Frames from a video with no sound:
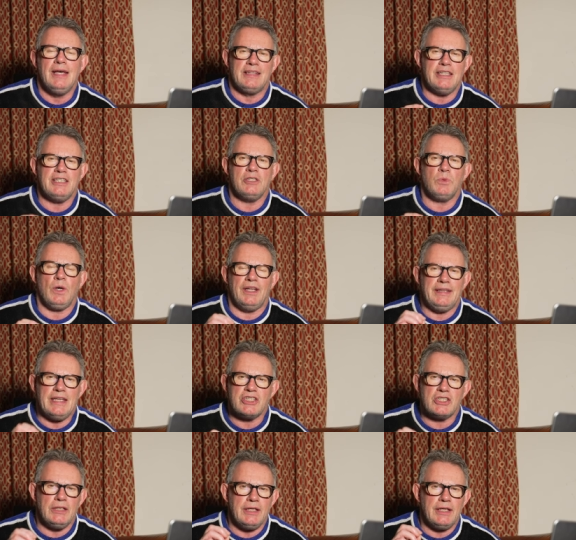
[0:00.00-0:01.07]
This is what
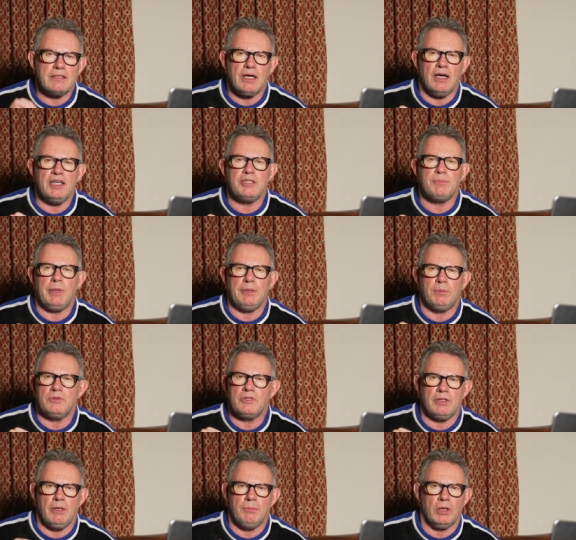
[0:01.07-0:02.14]
initially enticed people
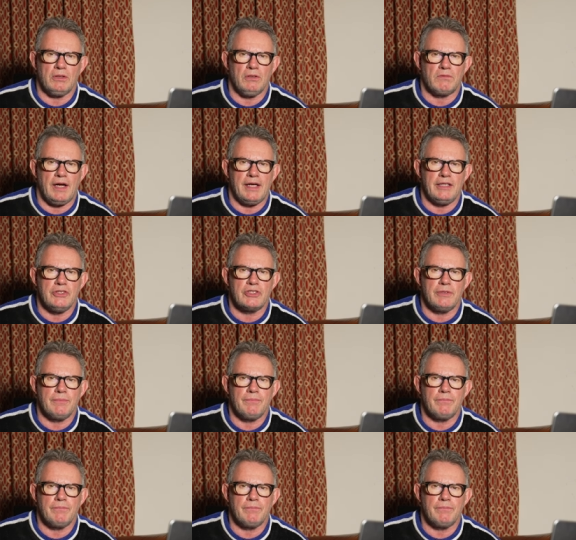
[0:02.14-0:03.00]
to the model range.